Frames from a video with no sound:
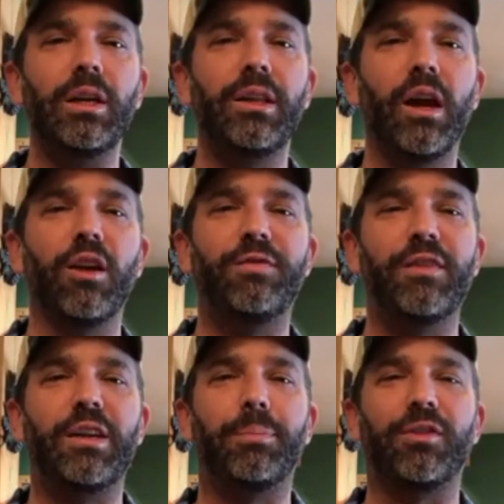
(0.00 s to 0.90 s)

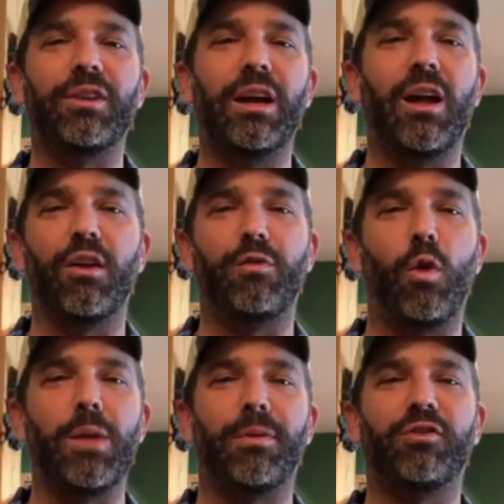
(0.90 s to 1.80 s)
50%, other
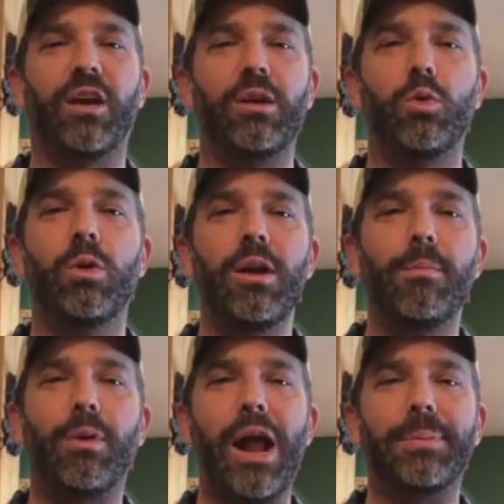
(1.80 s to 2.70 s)
40% who
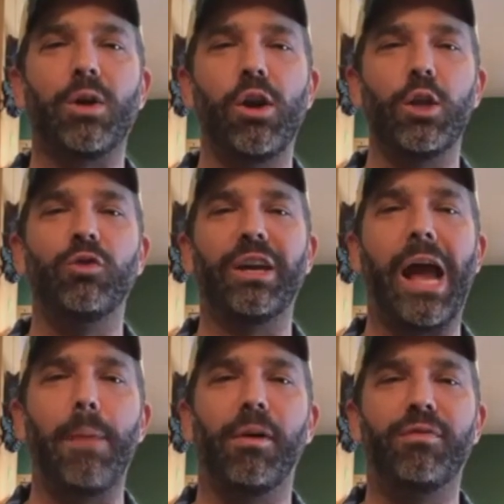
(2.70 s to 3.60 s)
perhaps aren't using
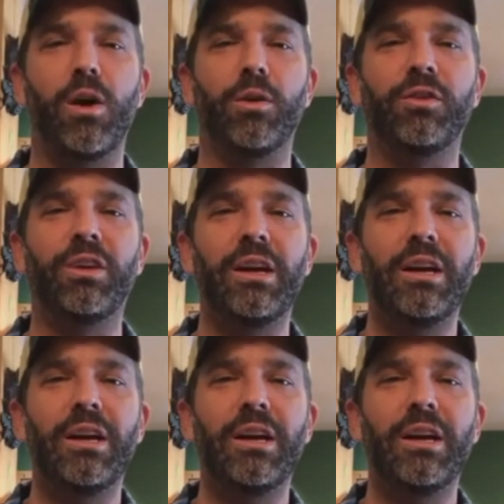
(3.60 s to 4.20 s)
Apple phones.